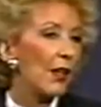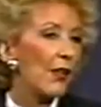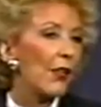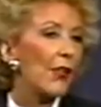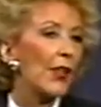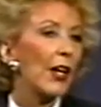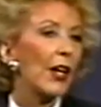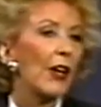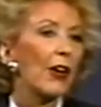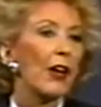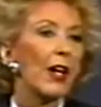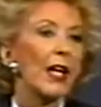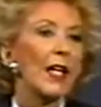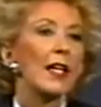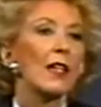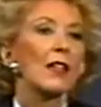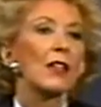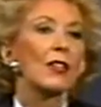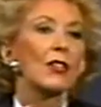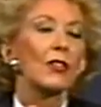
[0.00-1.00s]
There
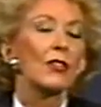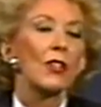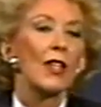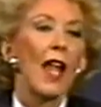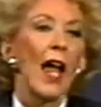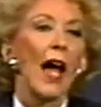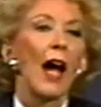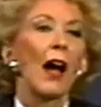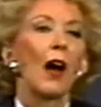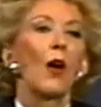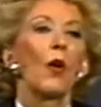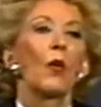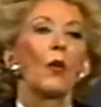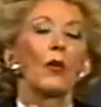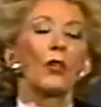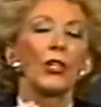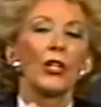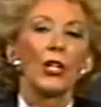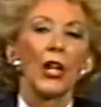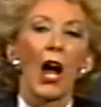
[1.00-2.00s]
is now
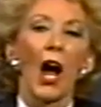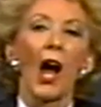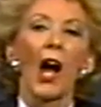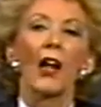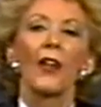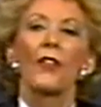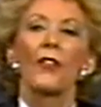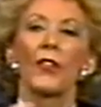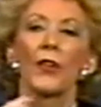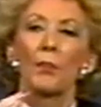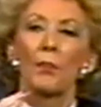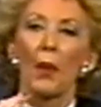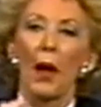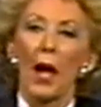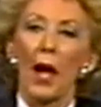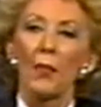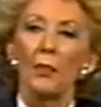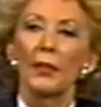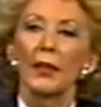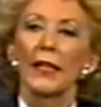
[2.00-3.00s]
not the
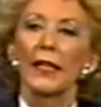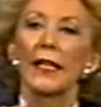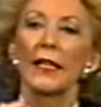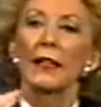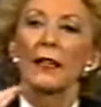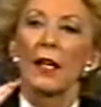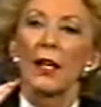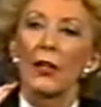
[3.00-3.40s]
public